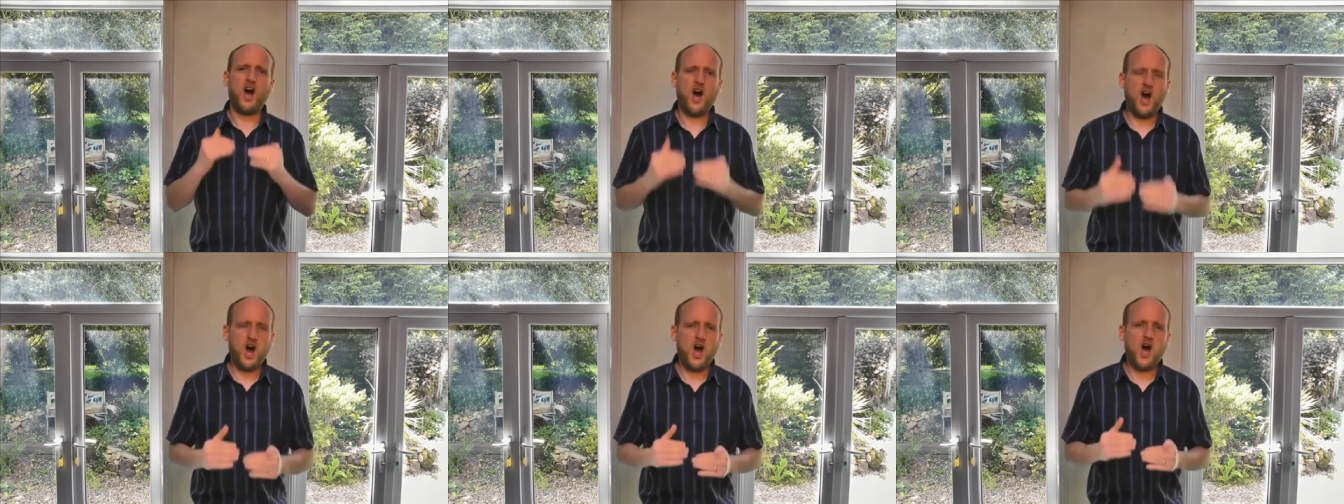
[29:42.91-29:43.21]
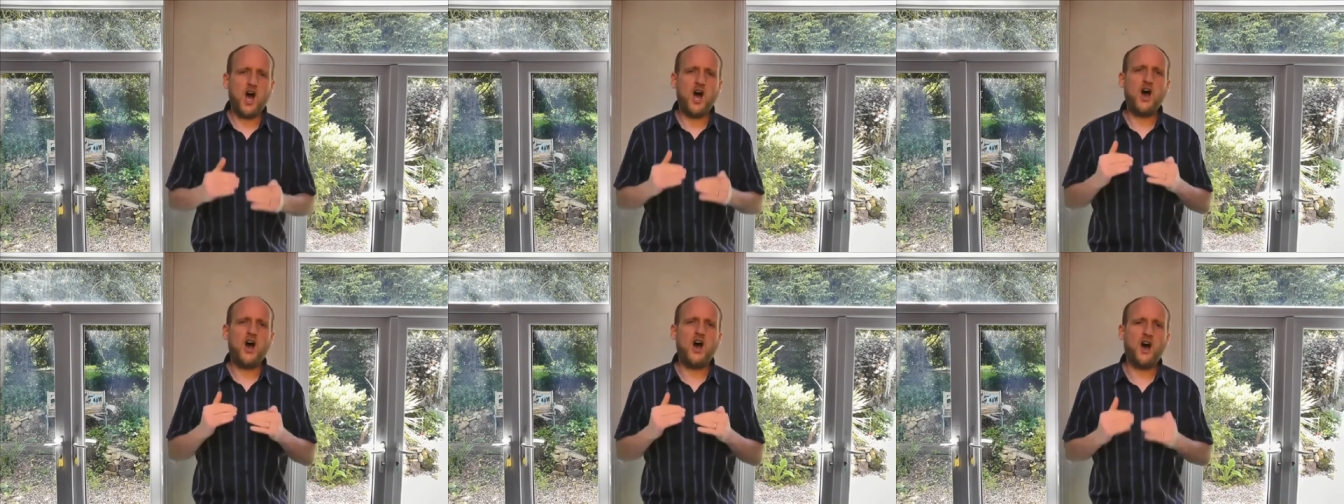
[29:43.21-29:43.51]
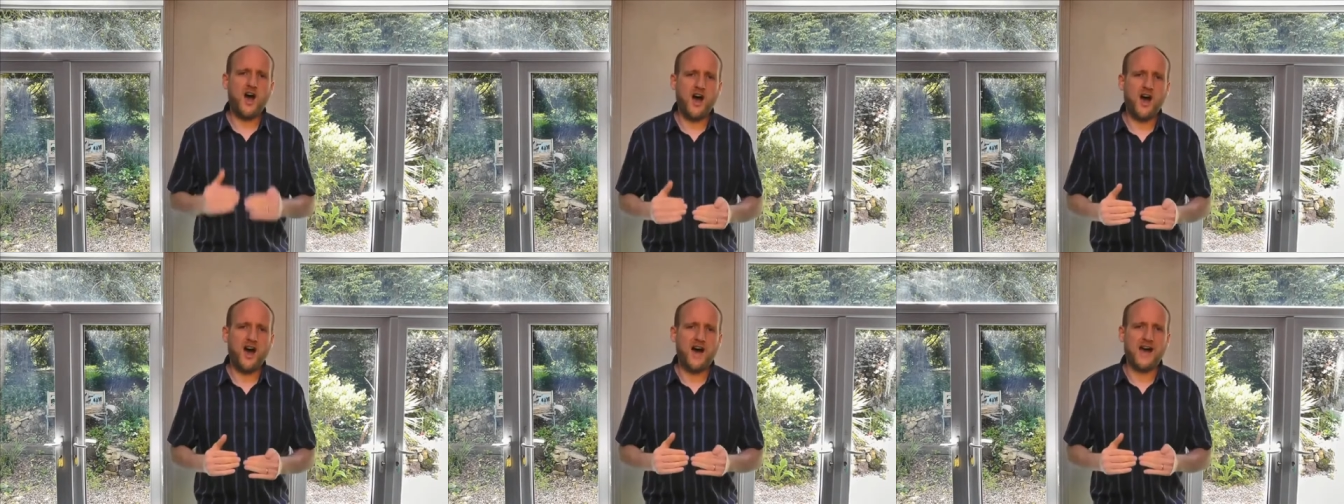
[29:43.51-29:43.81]

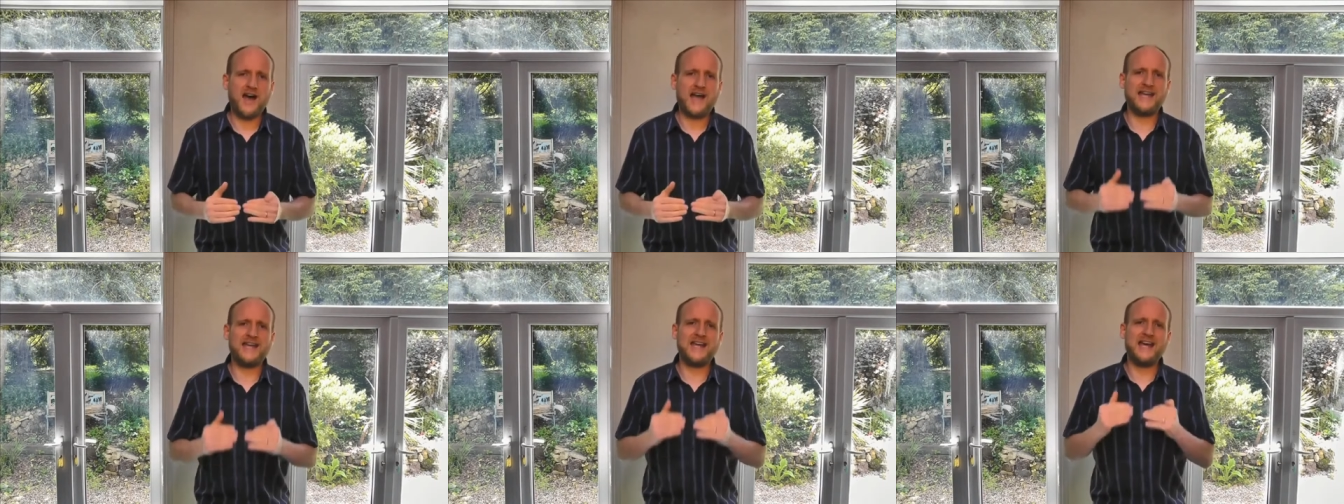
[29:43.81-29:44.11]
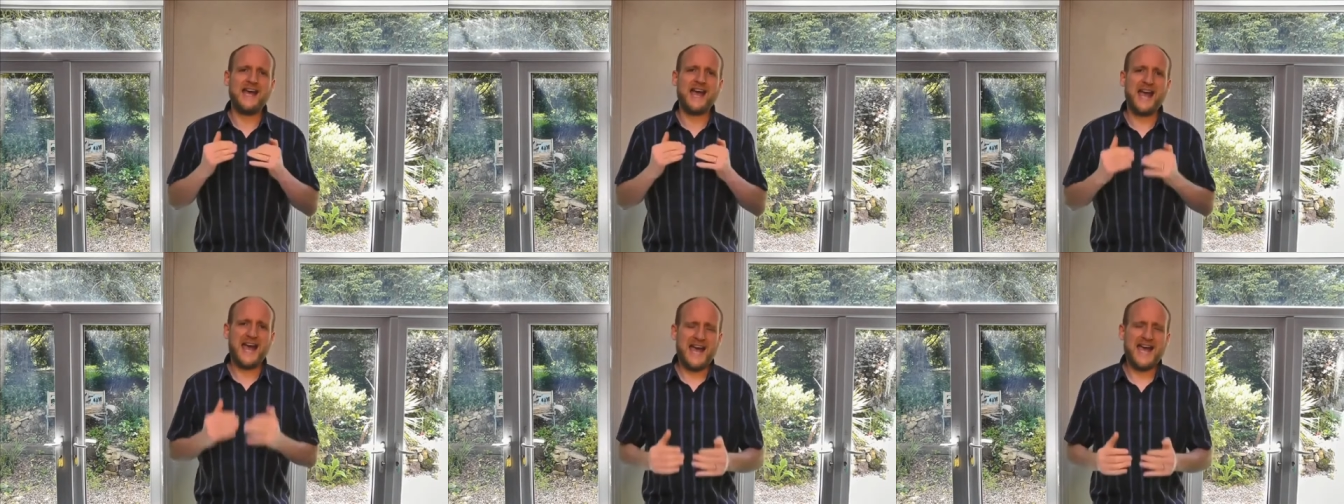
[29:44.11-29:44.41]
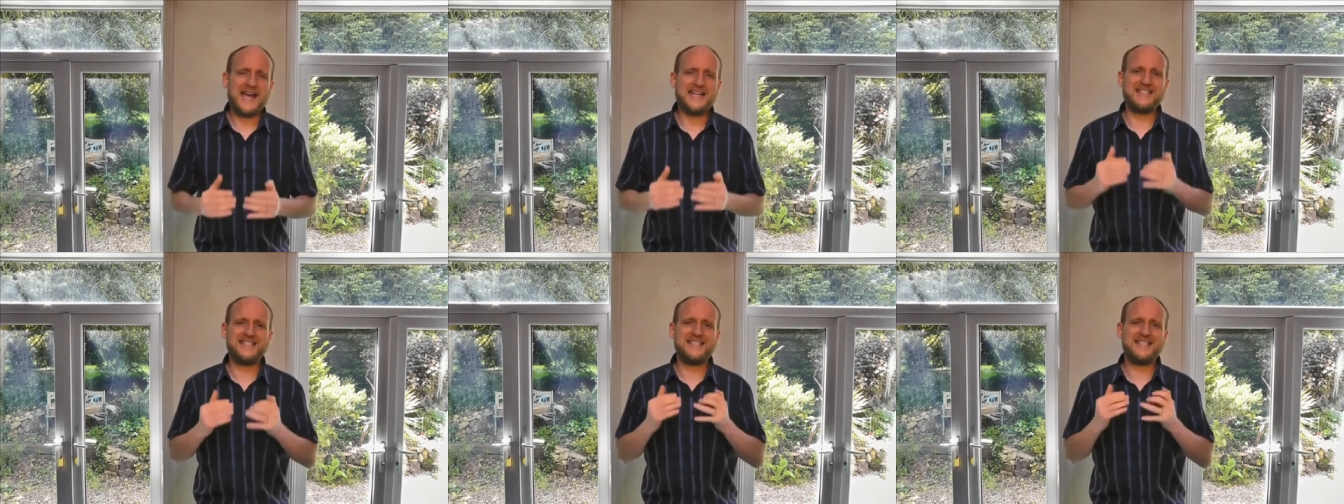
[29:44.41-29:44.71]
R I
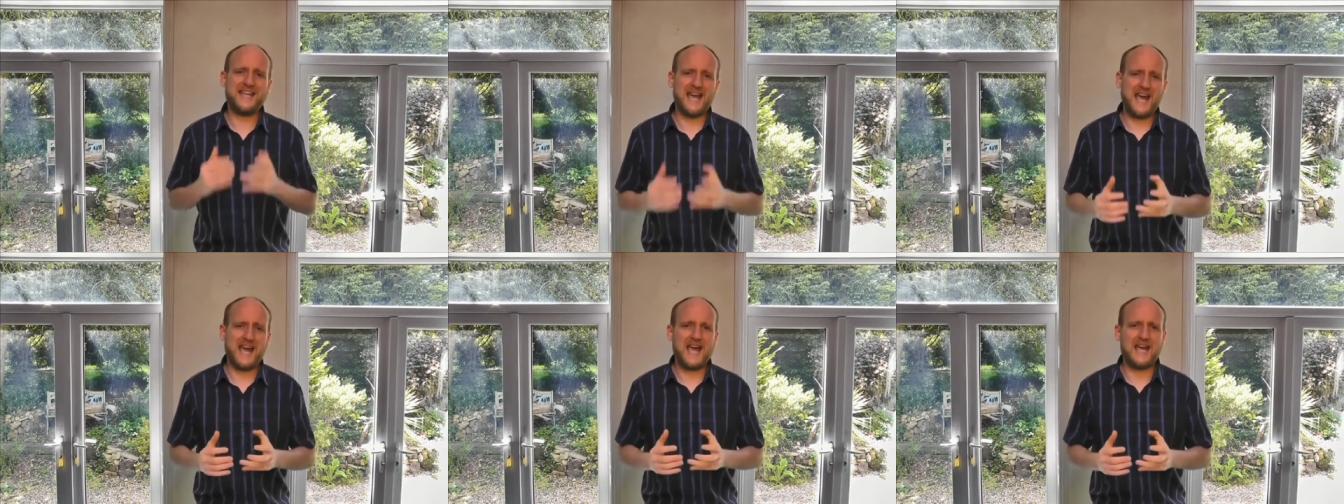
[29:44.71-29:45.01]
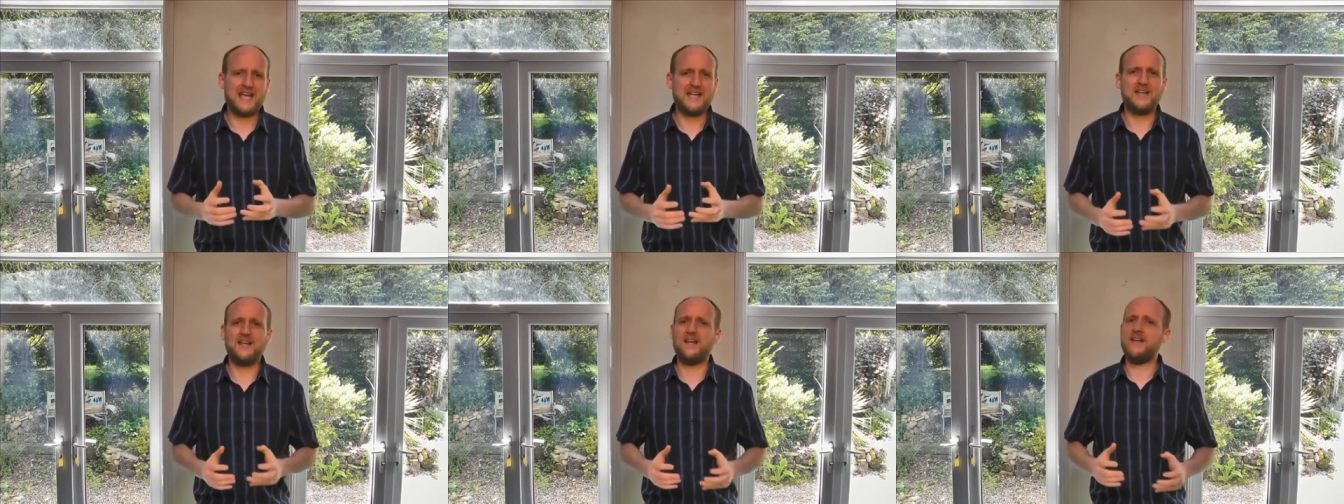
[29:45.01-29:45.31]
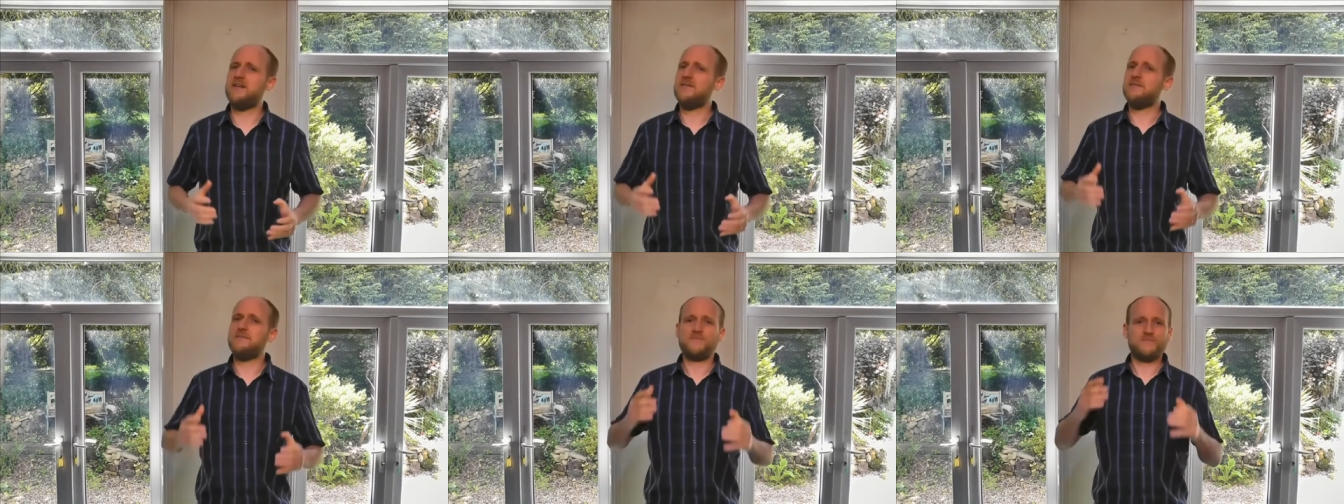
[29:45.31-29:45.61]
S K,
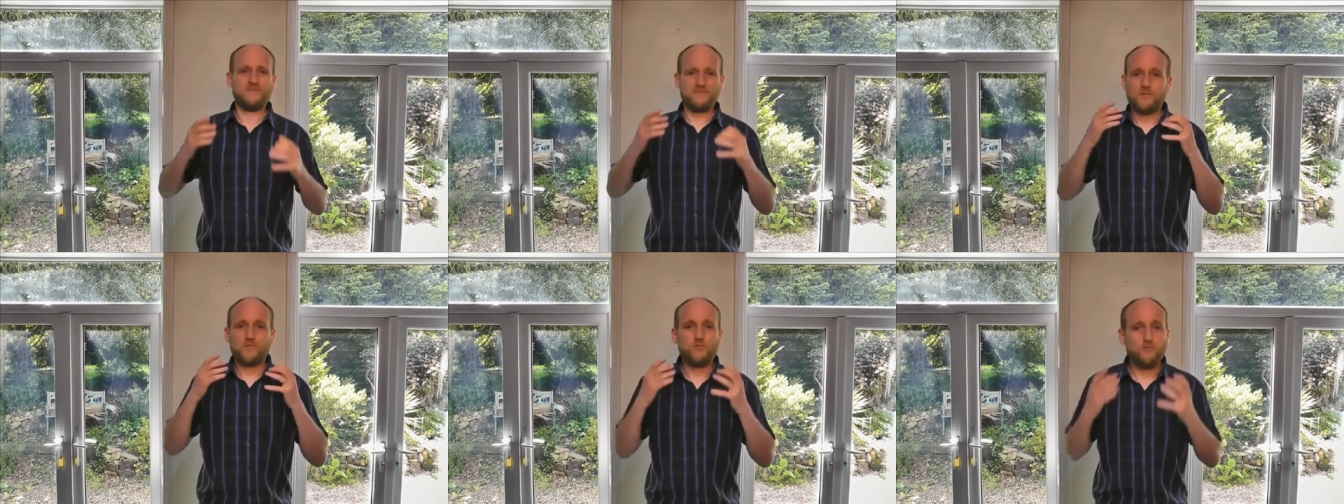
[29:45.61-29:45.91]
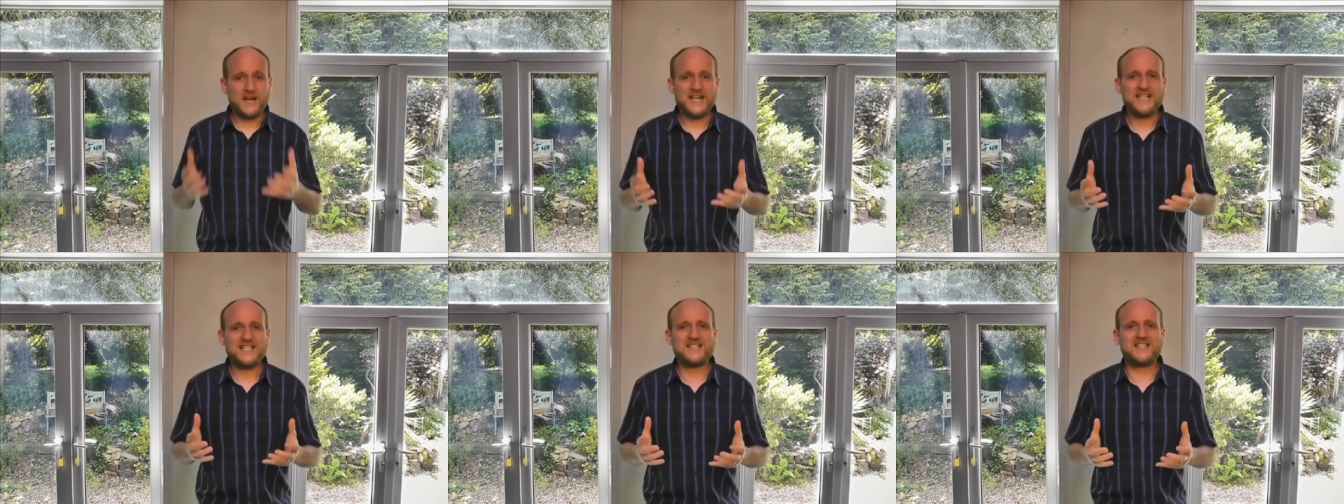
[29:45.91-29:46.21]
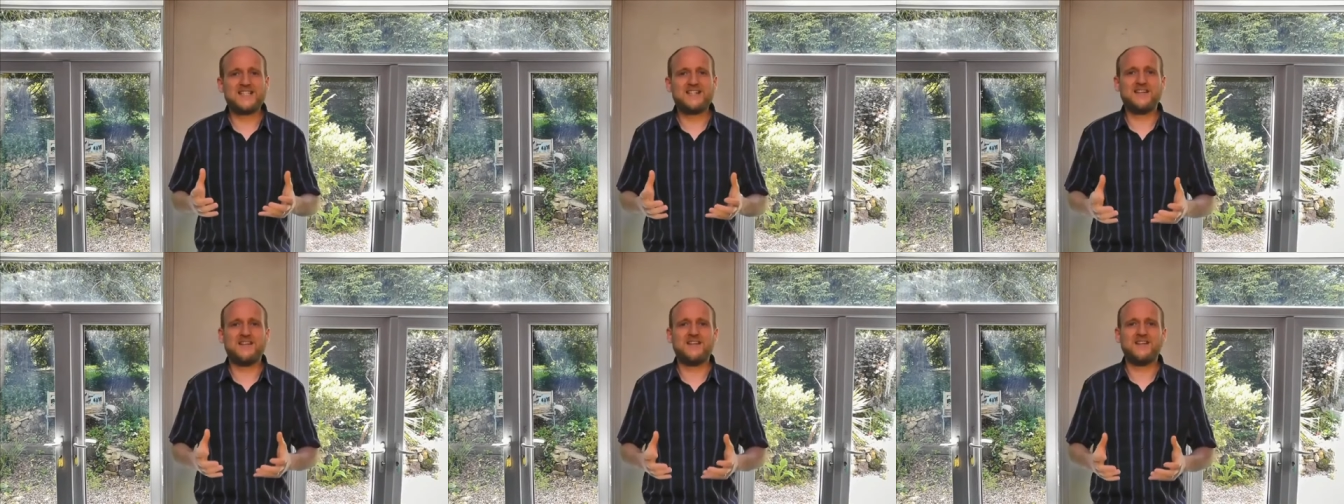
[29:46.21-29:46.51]

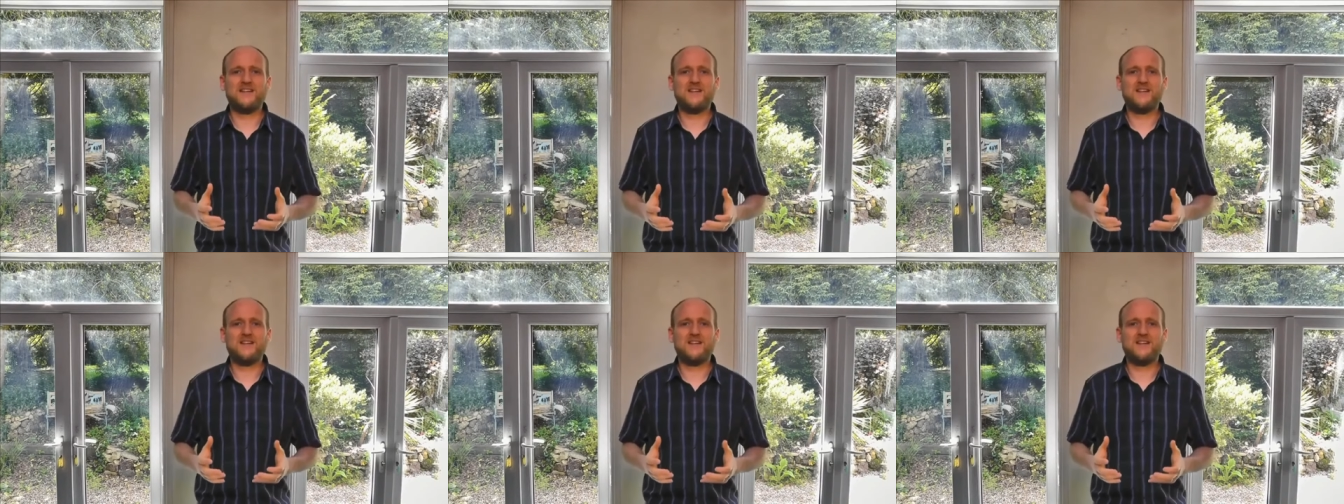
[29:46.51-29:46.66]
risk.